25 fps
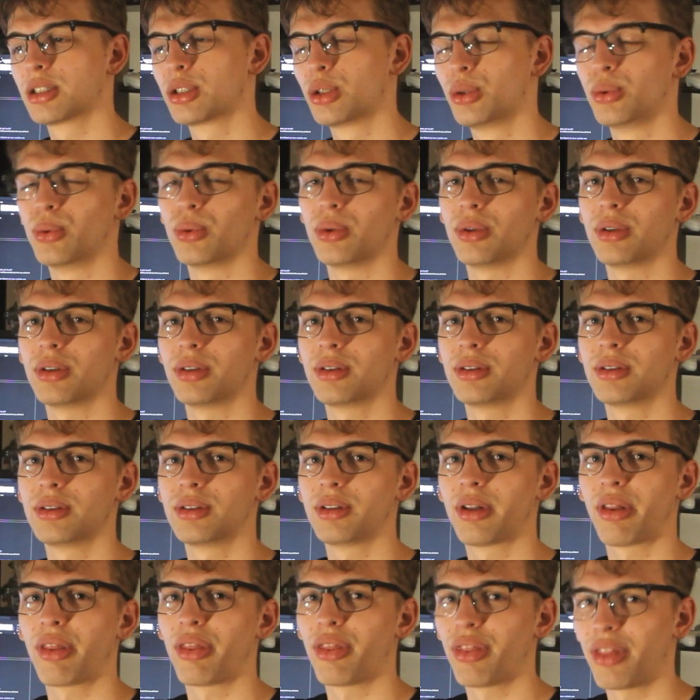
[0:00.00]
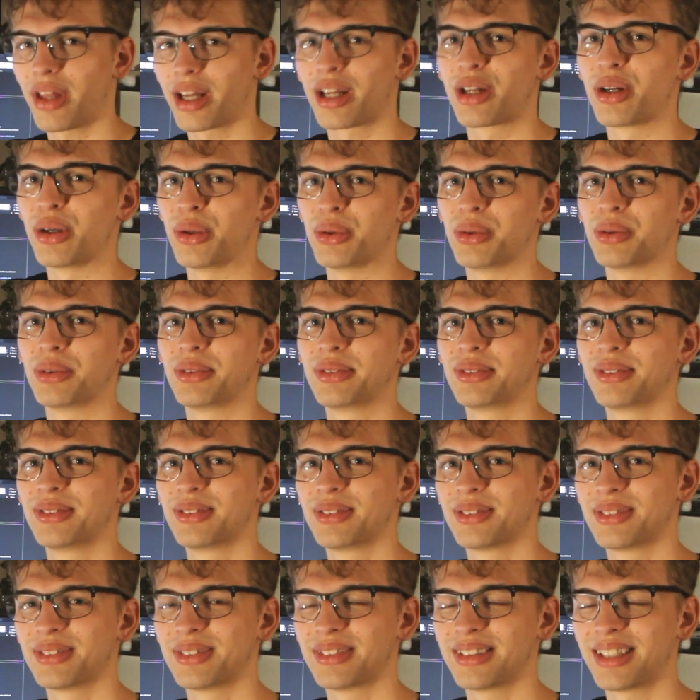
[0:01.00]
Cool. Thank you.
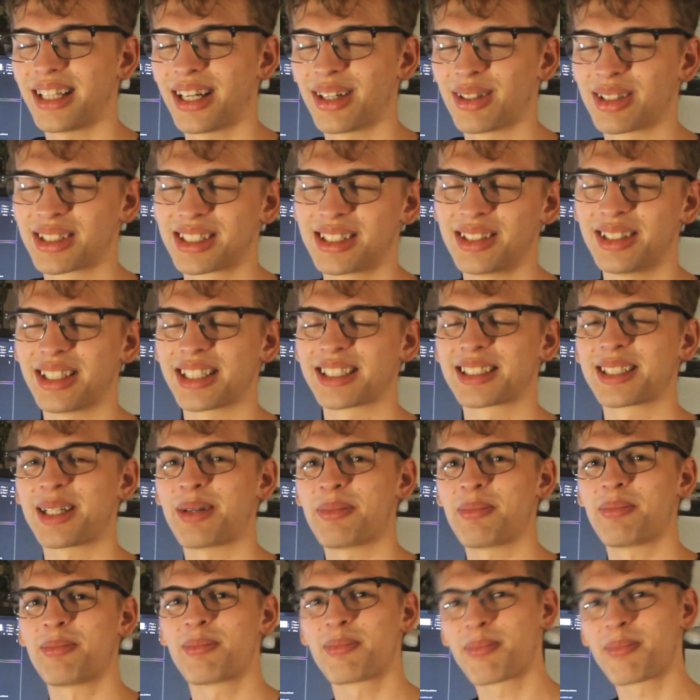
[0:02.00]
I'll see you next time.